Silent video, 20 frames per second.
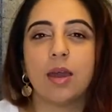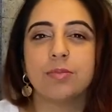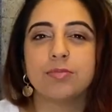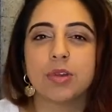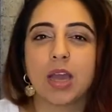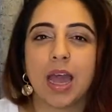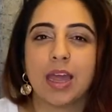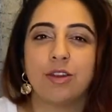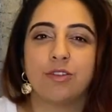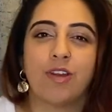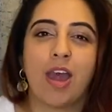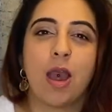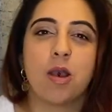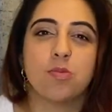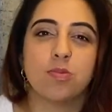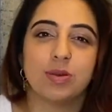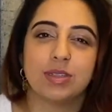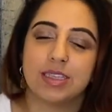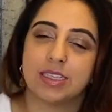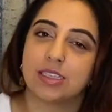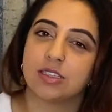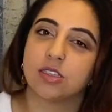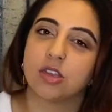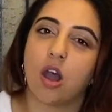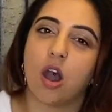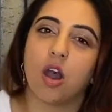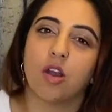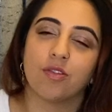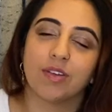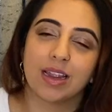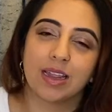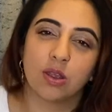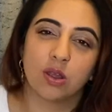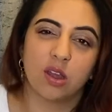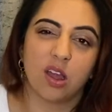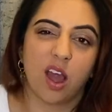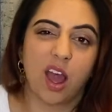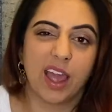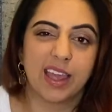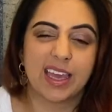kind of help with the scarring,
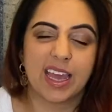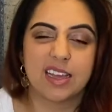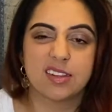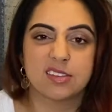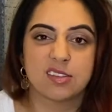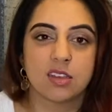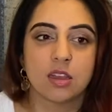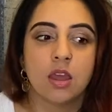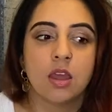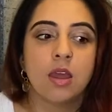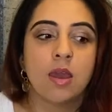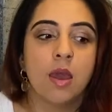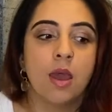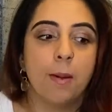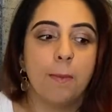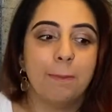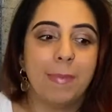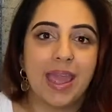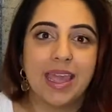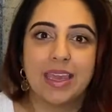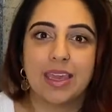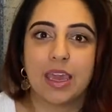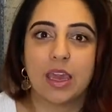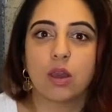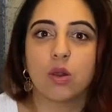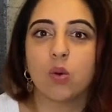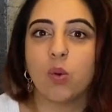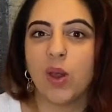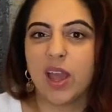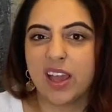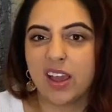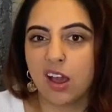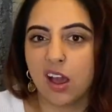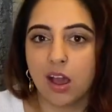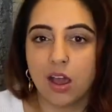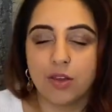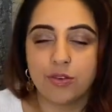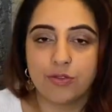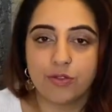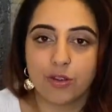I guess, make it
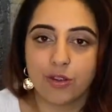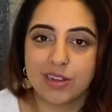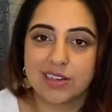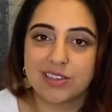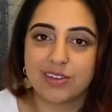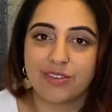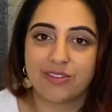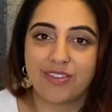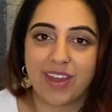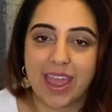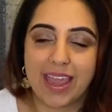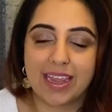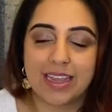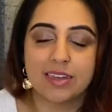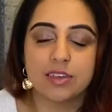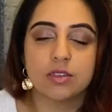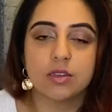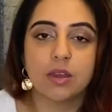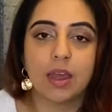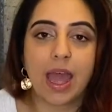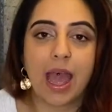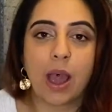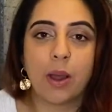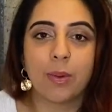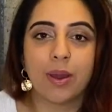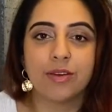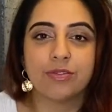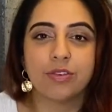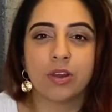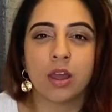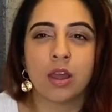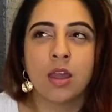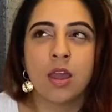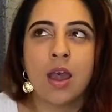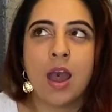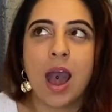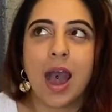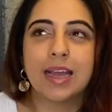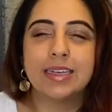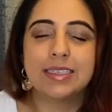quicker for it to fade. However,
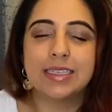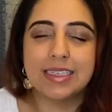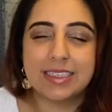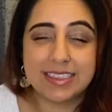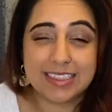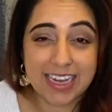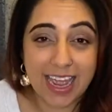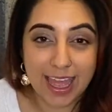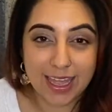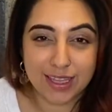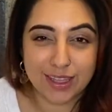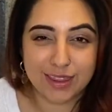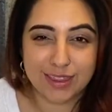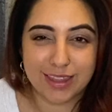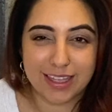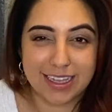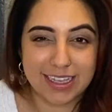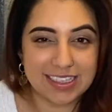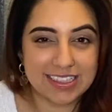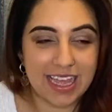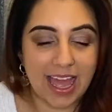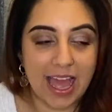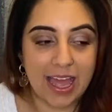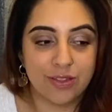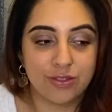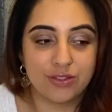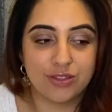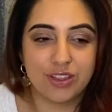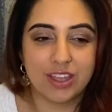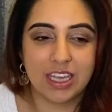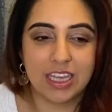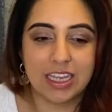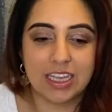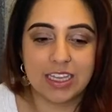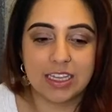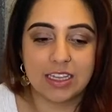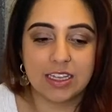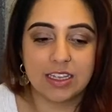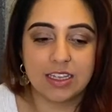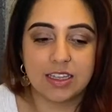I did check these and
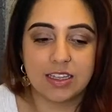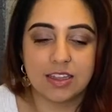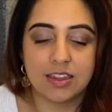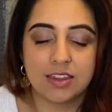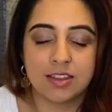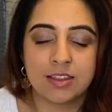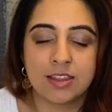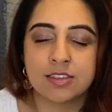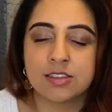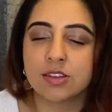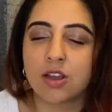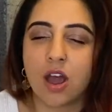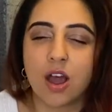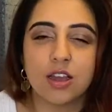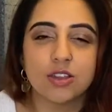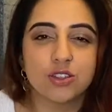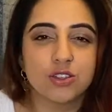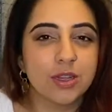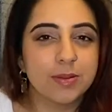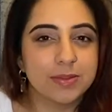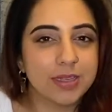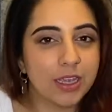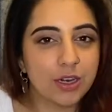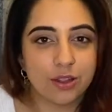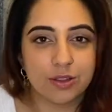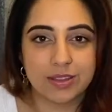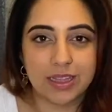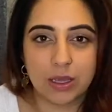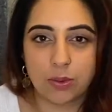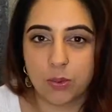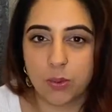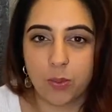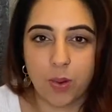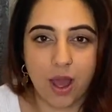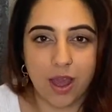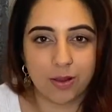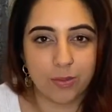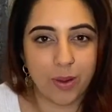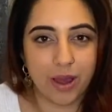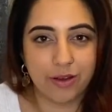the scar strips I don't think will
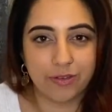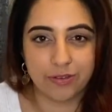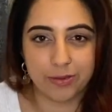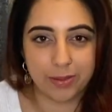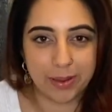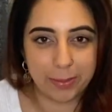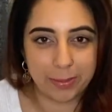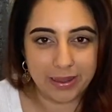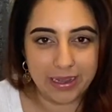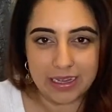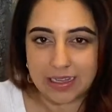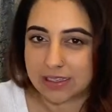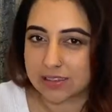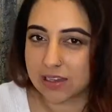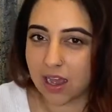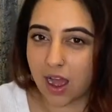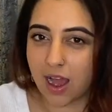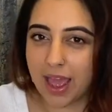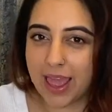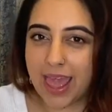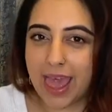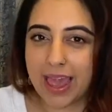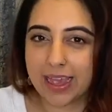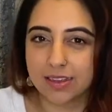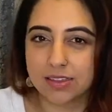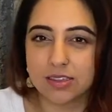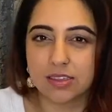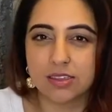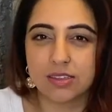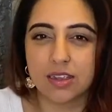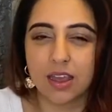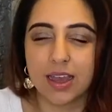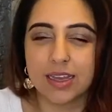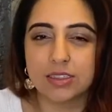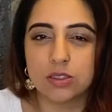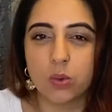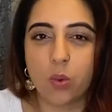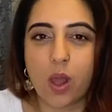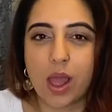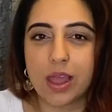work well for me because I exercise
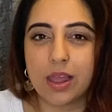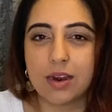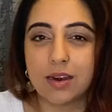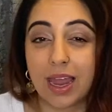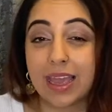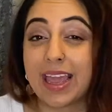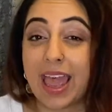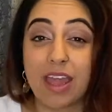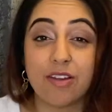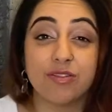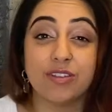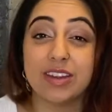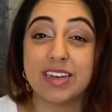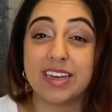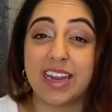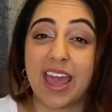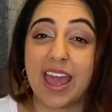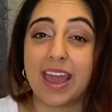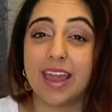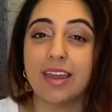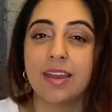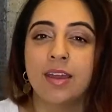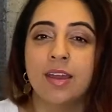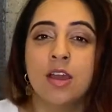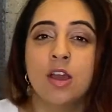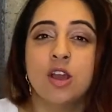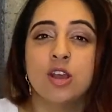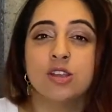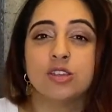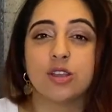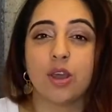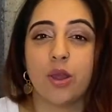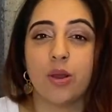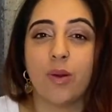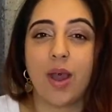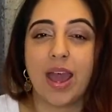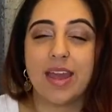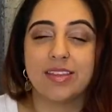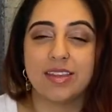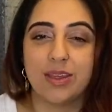quite every day, so
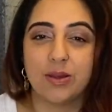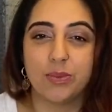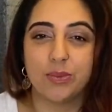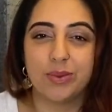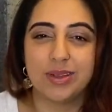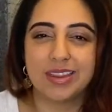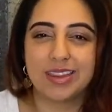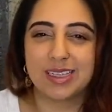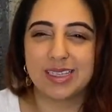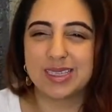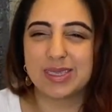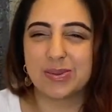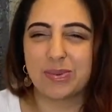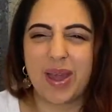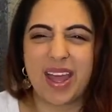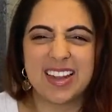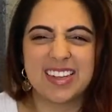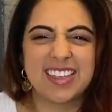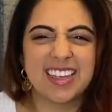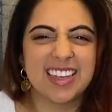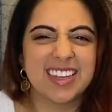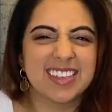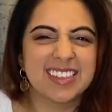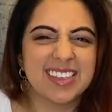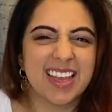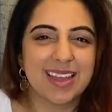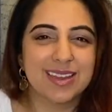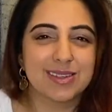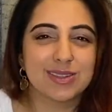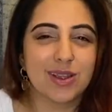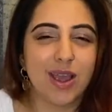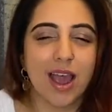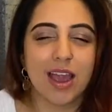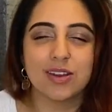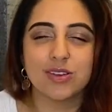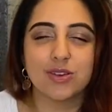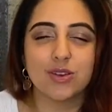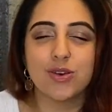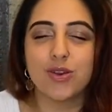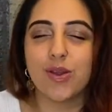I think with the sweat etc I
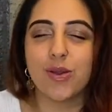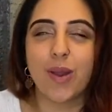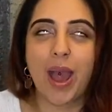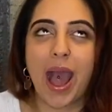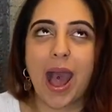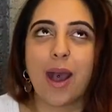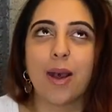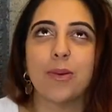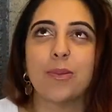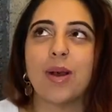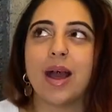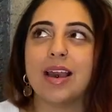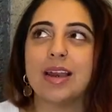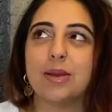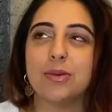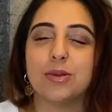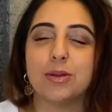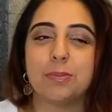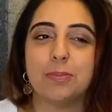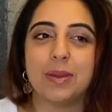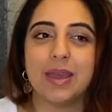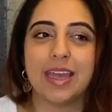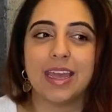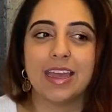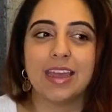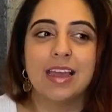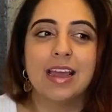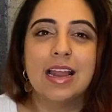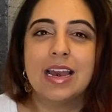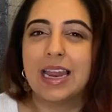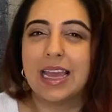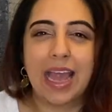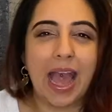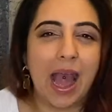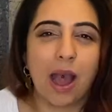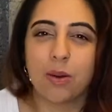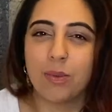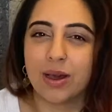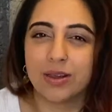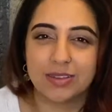don't know how well it would be,
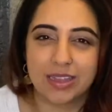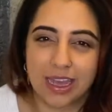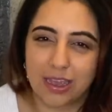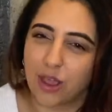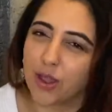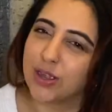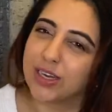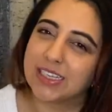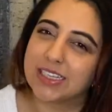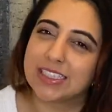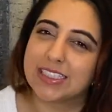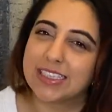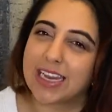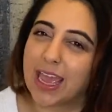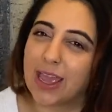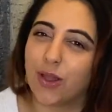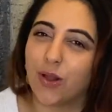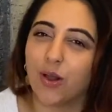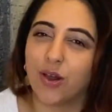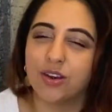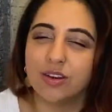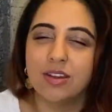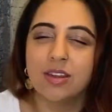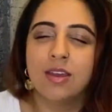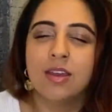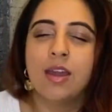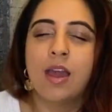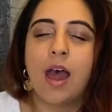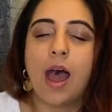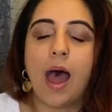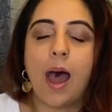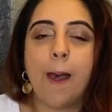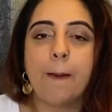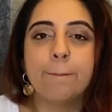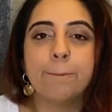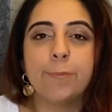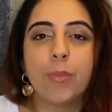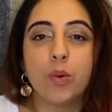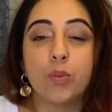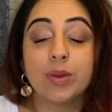how well they're going to stay on.
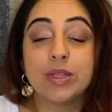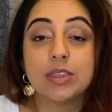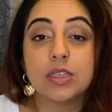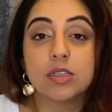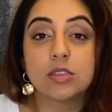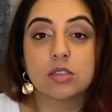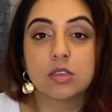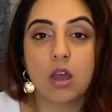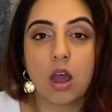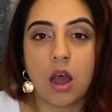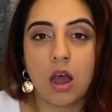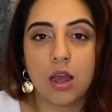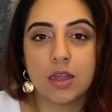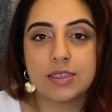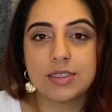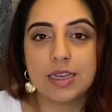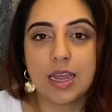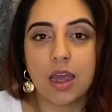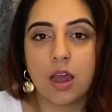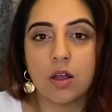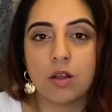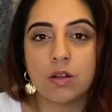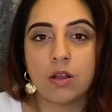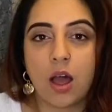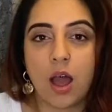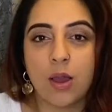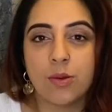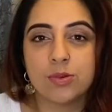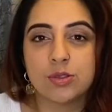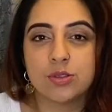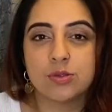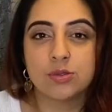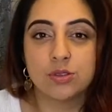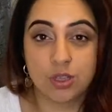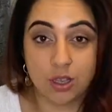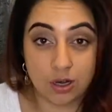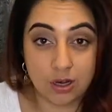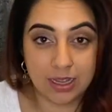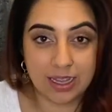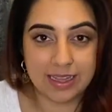But with the scar gel, I was
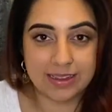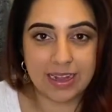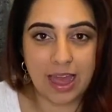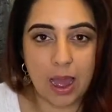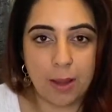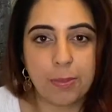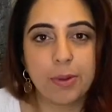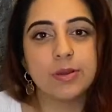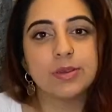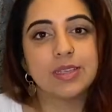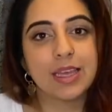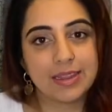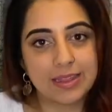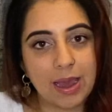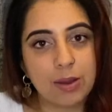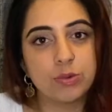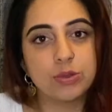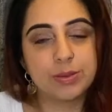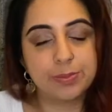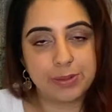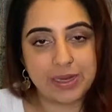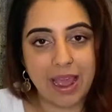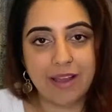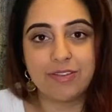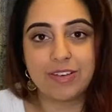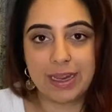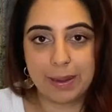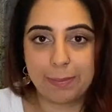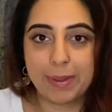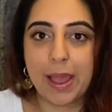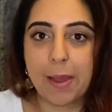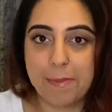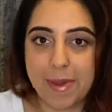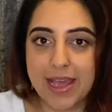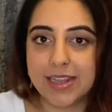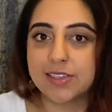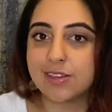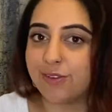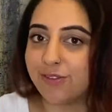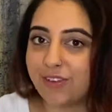also looking that up. I was like, that would definitely be a
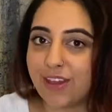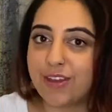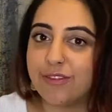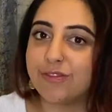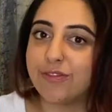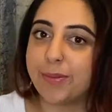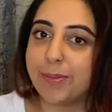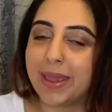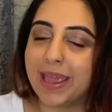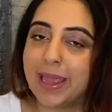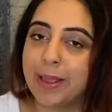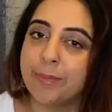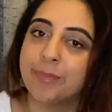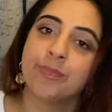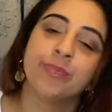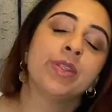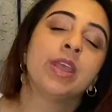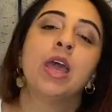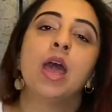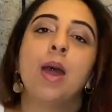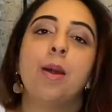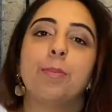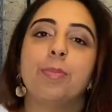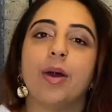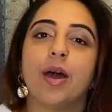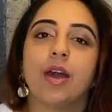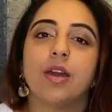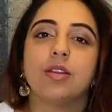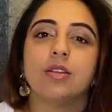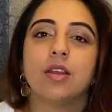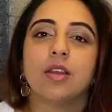better fit for me, but